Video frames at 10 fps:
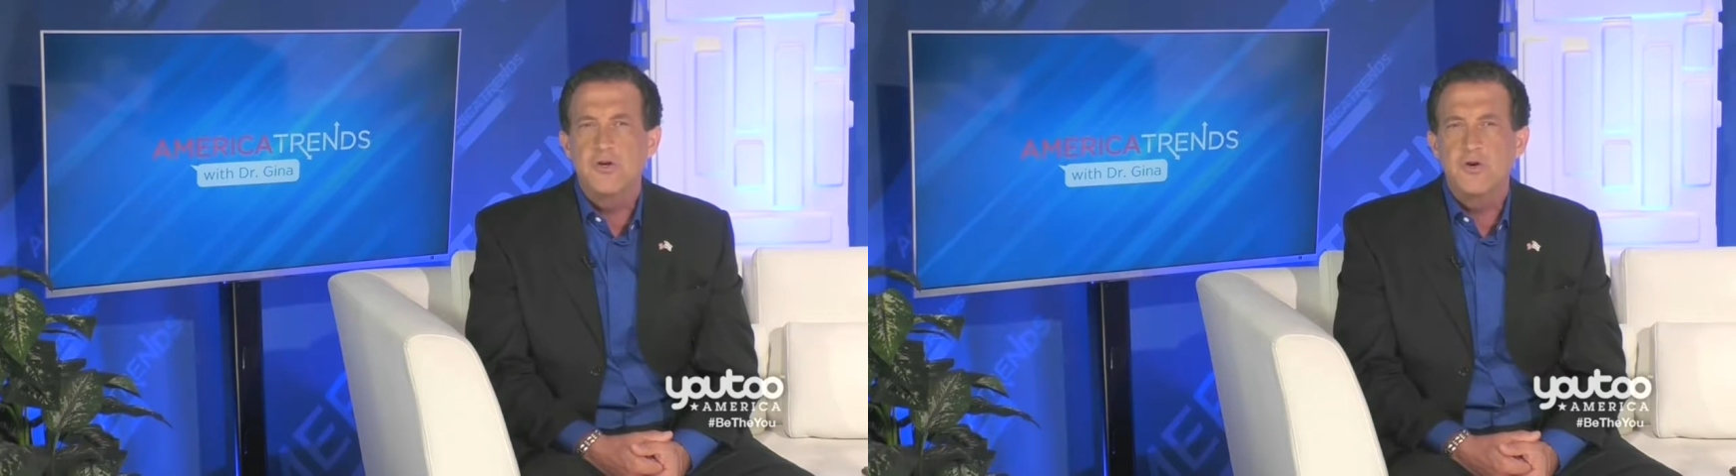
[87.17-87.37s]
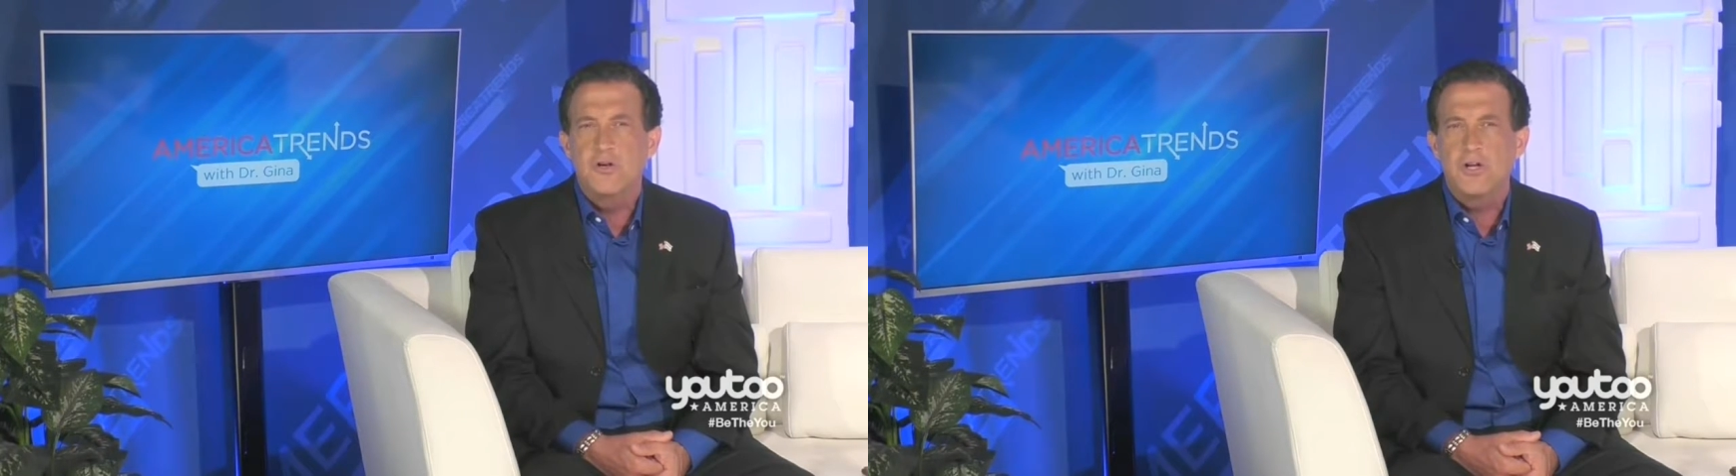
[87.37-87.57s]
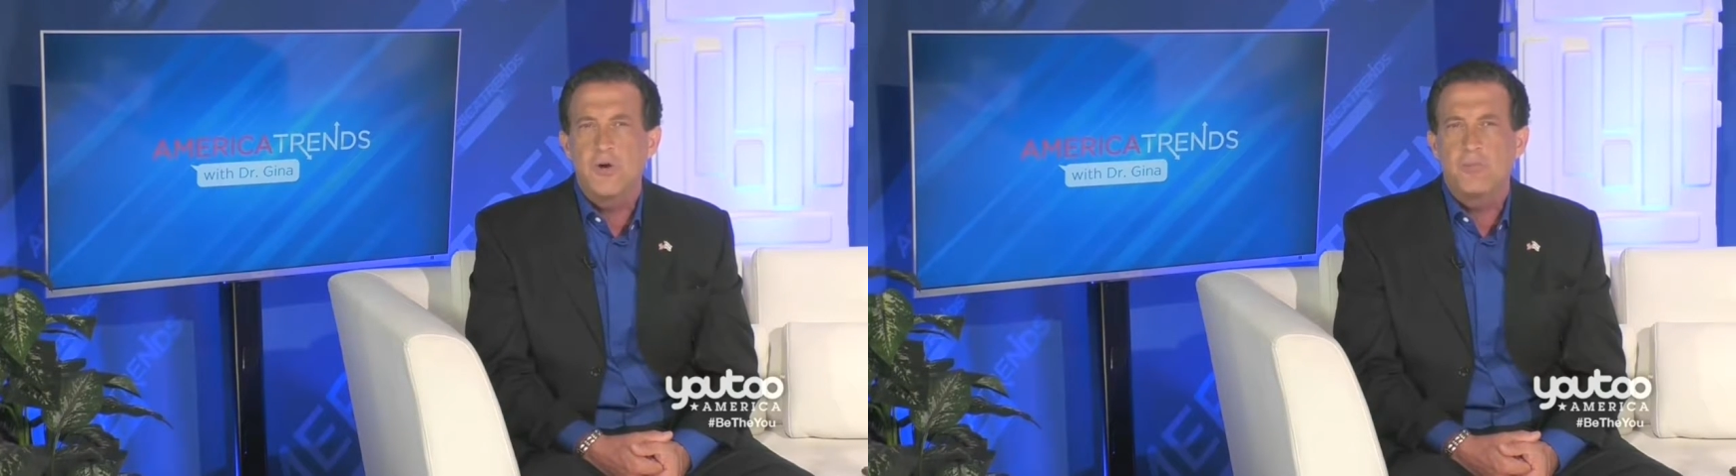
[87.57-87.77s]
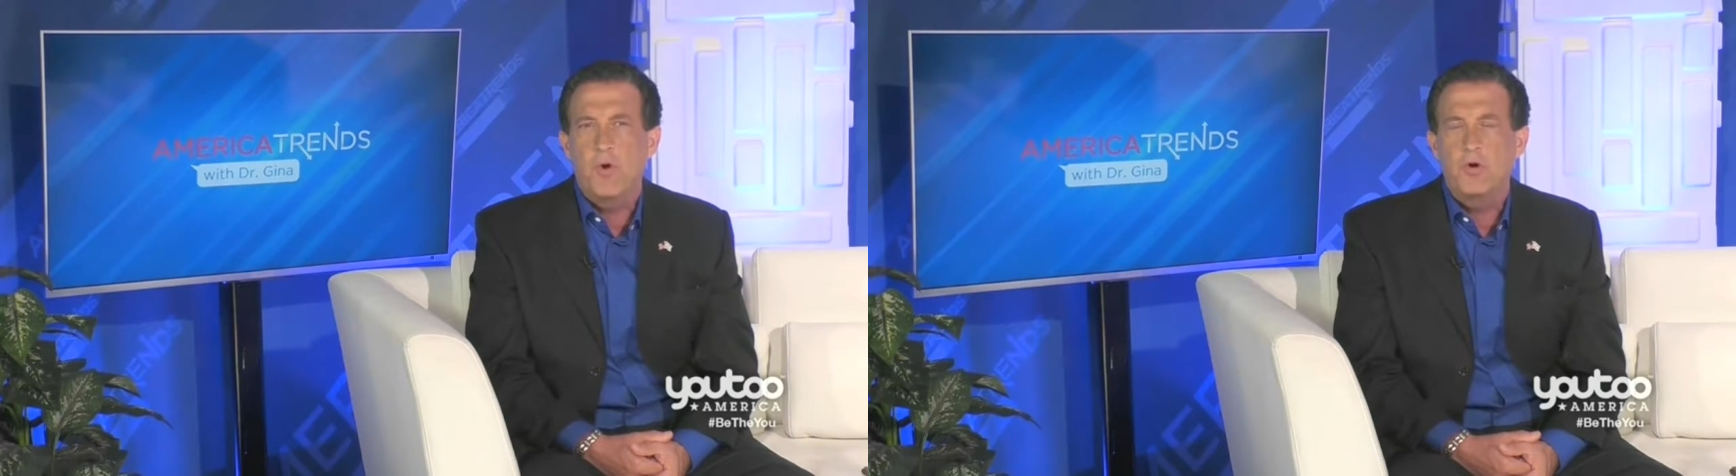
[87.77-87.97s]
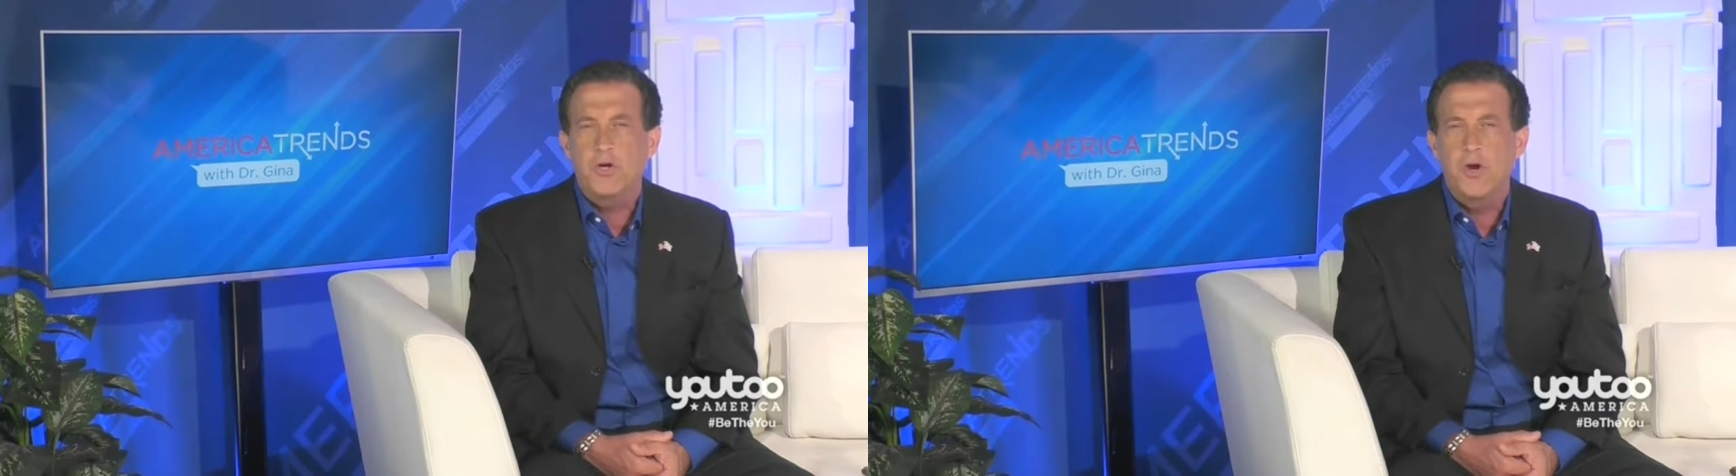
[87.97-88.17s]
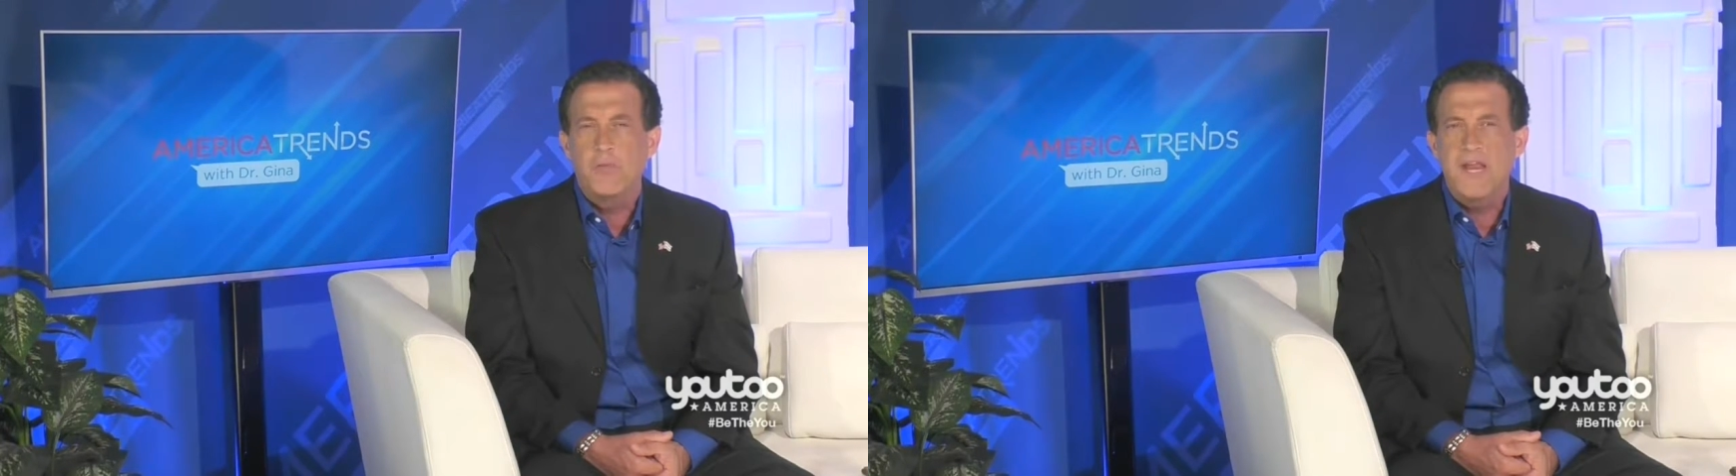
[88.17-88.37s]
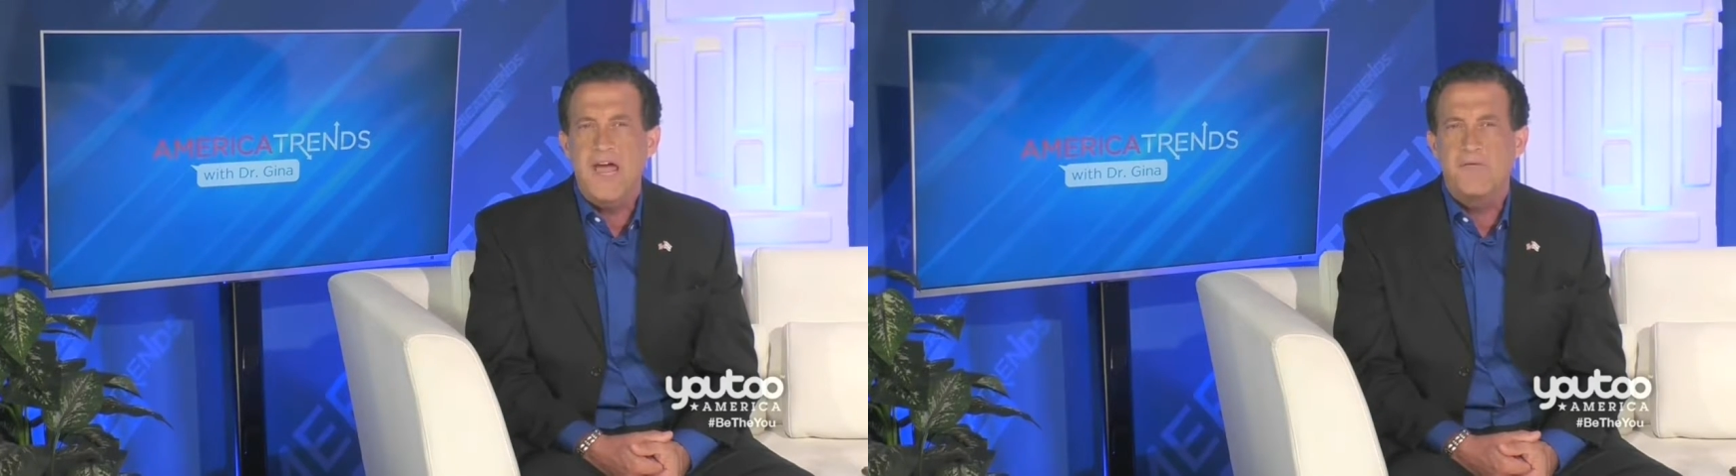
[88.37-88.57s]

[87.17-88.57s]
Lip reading: nuclear procurement